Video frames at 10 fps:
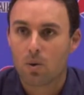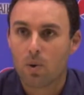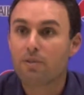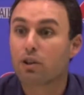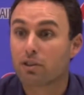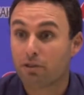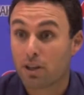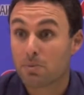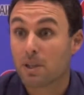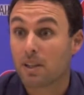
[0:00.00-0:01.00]
we have a good
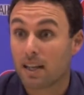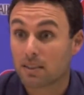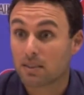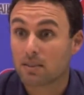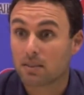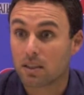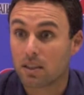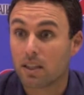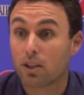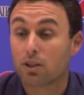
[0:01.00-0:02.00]
freshman class
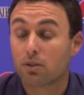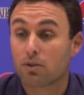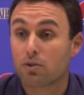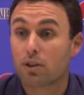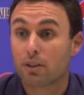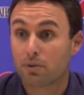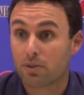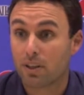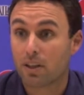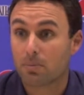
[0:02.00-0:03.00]
uh, and a good transfer
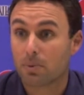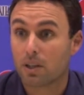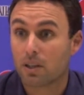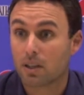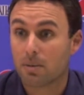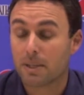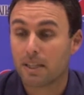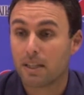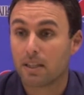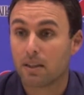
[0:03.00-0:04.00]
setup uh, coming
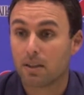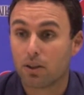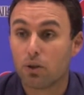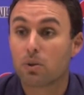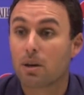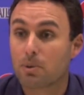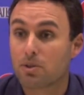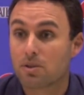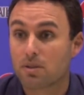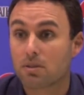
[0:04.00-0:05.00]
in, and the
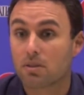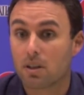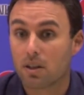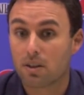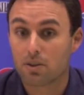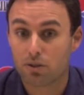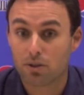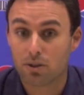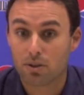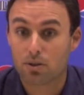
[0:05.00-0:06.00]
newcomers uh, this
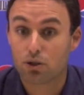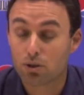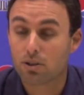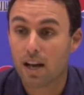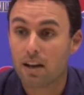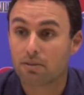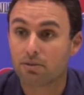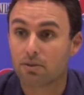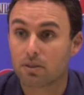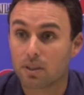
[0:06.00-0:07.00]
year should have
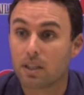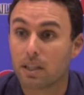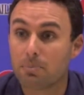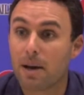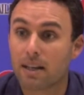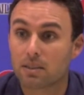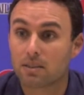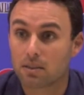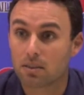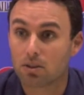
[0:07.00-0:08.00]
an
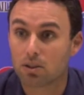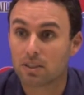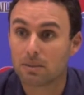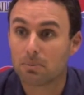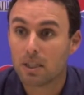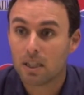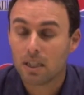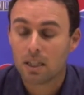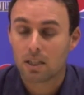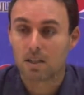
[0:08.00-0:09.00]
impact on our team.
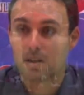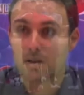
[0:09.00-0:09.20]
Uh,